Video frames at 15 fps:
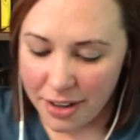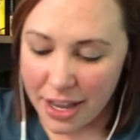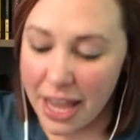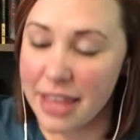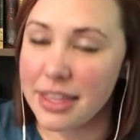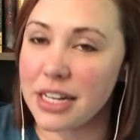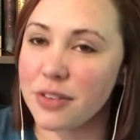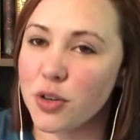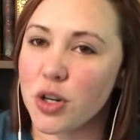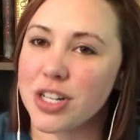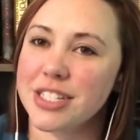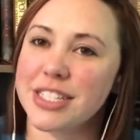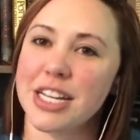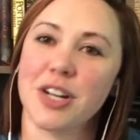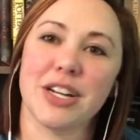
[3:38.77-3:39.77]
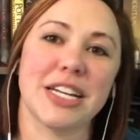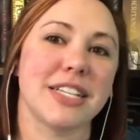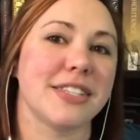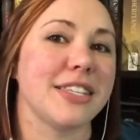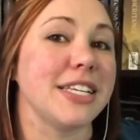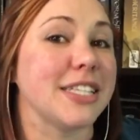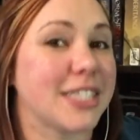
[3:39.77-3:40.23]
And then of course there is
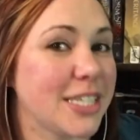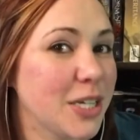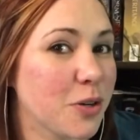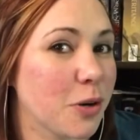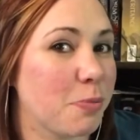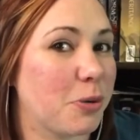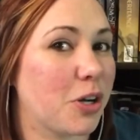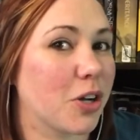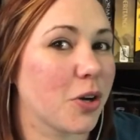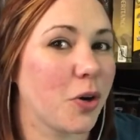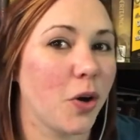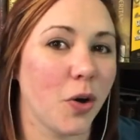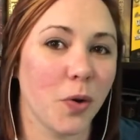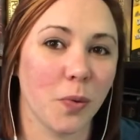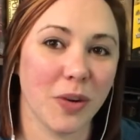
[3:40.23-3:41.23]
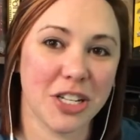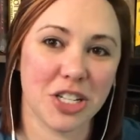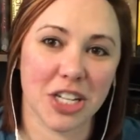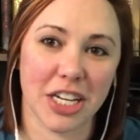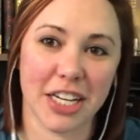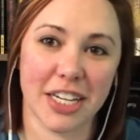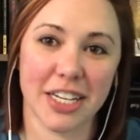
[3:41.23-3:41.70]
the secret book, which
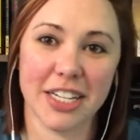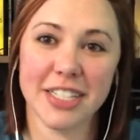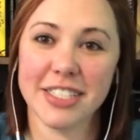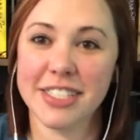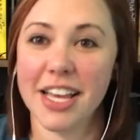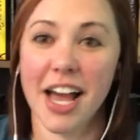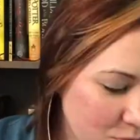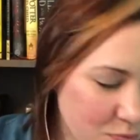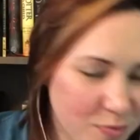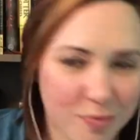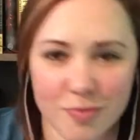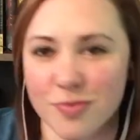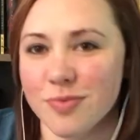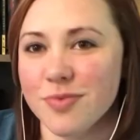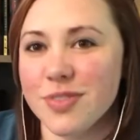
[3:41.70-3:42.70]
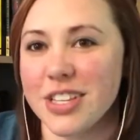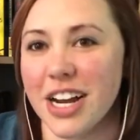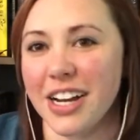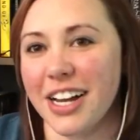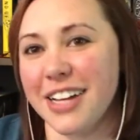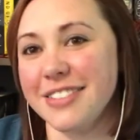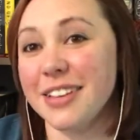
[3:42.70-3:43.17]
is, sorry
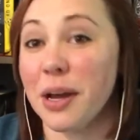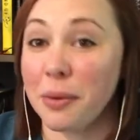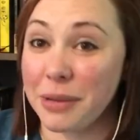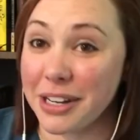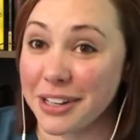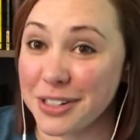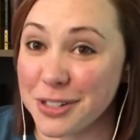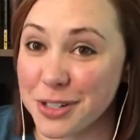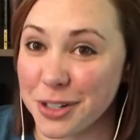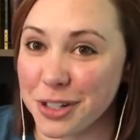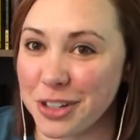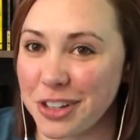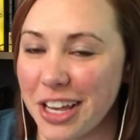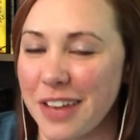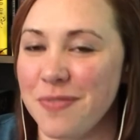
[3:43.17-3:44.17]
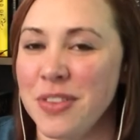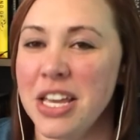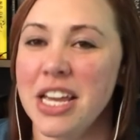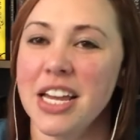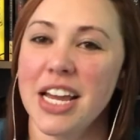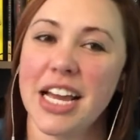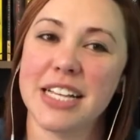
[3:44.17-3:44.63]
guys, I'm not going to show you yet.
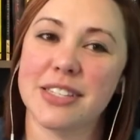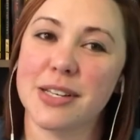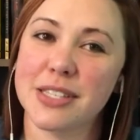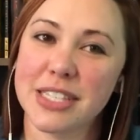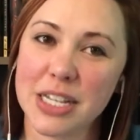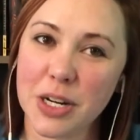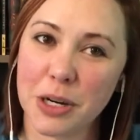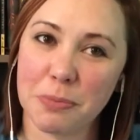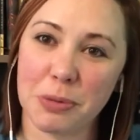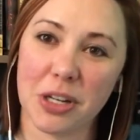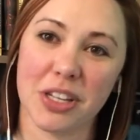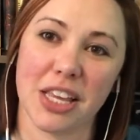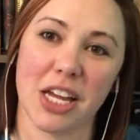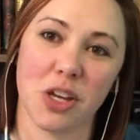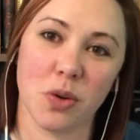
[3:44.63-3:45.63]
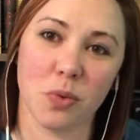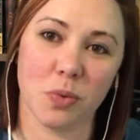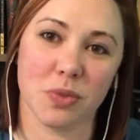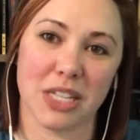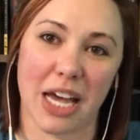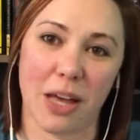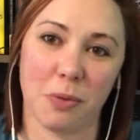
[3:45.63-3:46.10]
It's a secret book that you
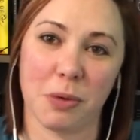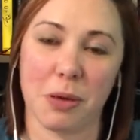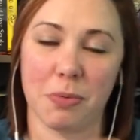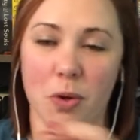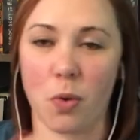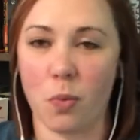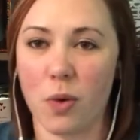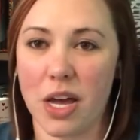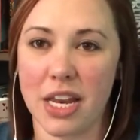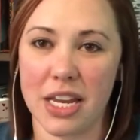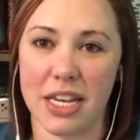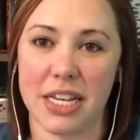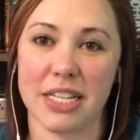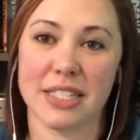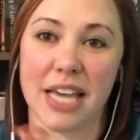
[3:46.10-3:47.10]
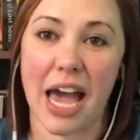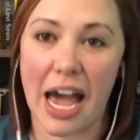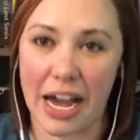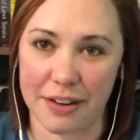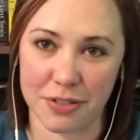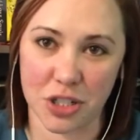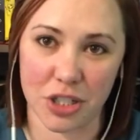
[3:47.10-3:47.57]
tell people what it is
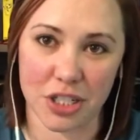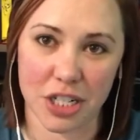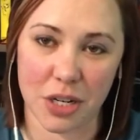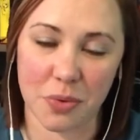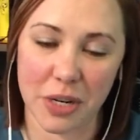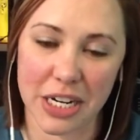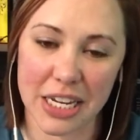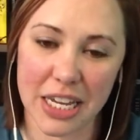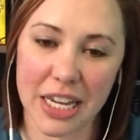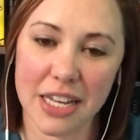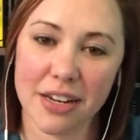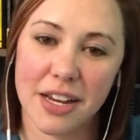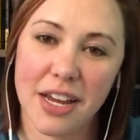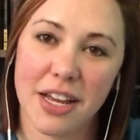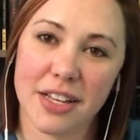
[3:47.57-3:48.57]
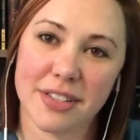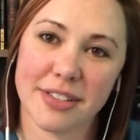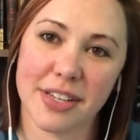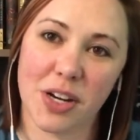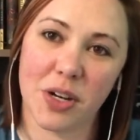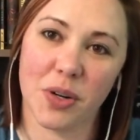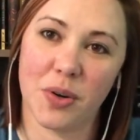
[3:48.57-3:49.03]
after you're done reading it.
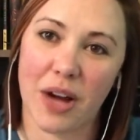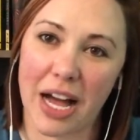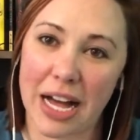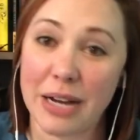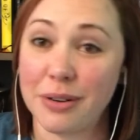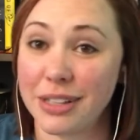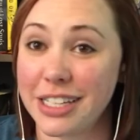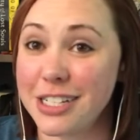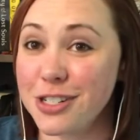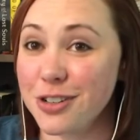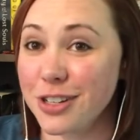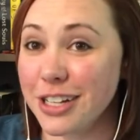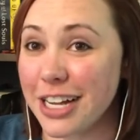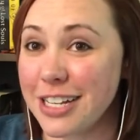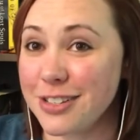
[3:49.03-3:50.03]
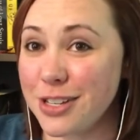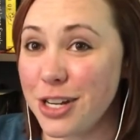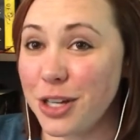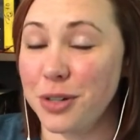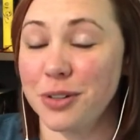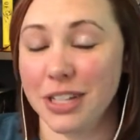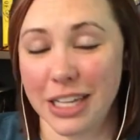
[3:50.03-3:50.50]
So I will let you guys
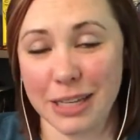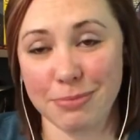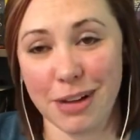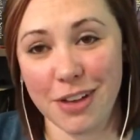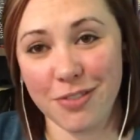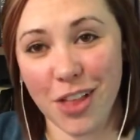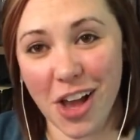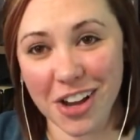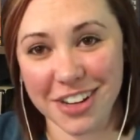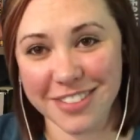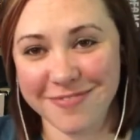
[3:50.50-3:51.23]
know in my vlog.